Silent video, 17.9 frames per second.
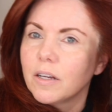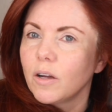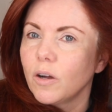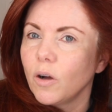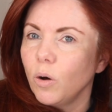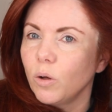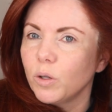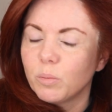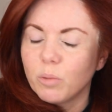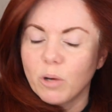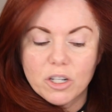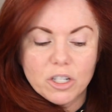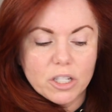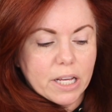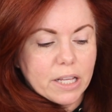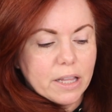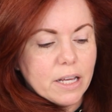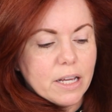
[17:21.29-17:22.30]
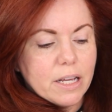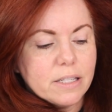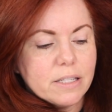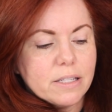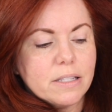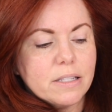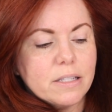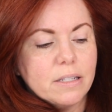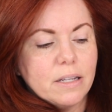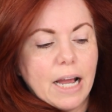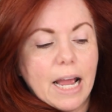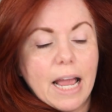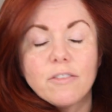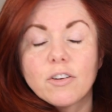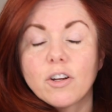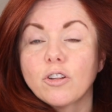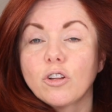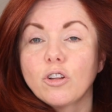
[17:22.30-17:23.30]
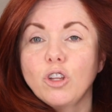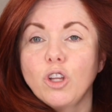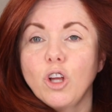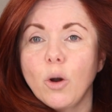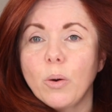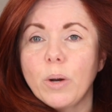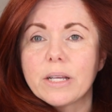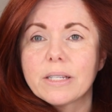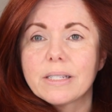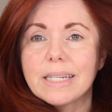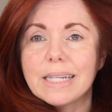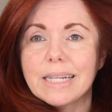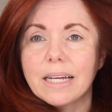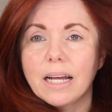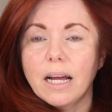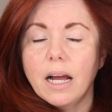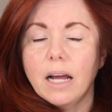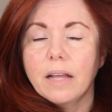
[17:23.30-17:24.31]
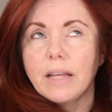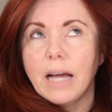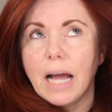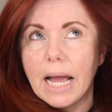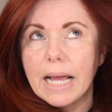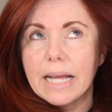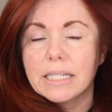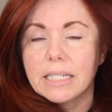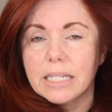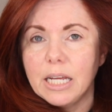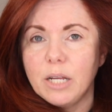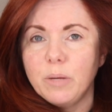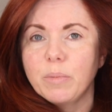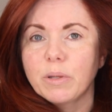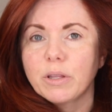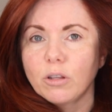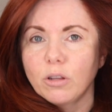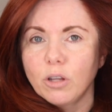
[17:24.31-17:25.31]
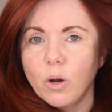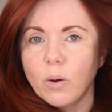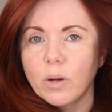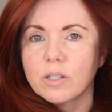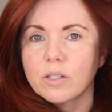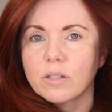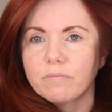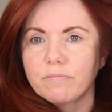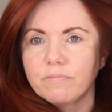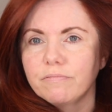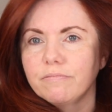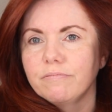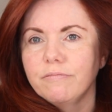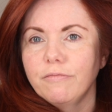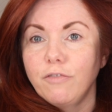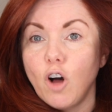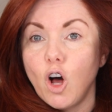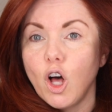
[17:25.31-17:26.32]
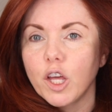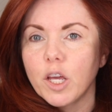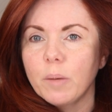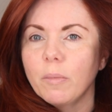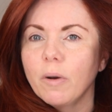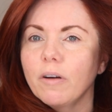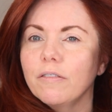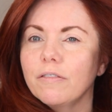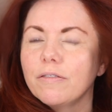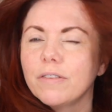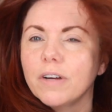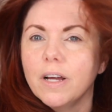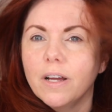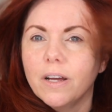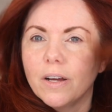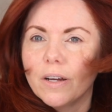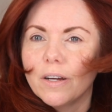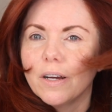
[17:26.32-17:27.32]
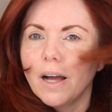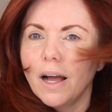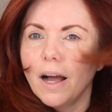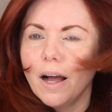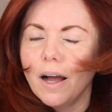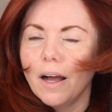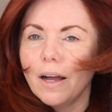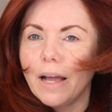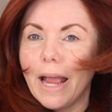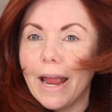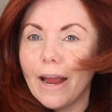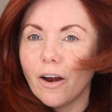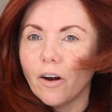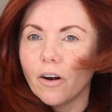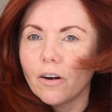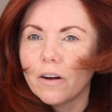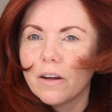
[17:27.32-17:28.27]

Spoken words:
Hold the brush like this. I have it on the lowest, the highest heat, but the lowest volume of air.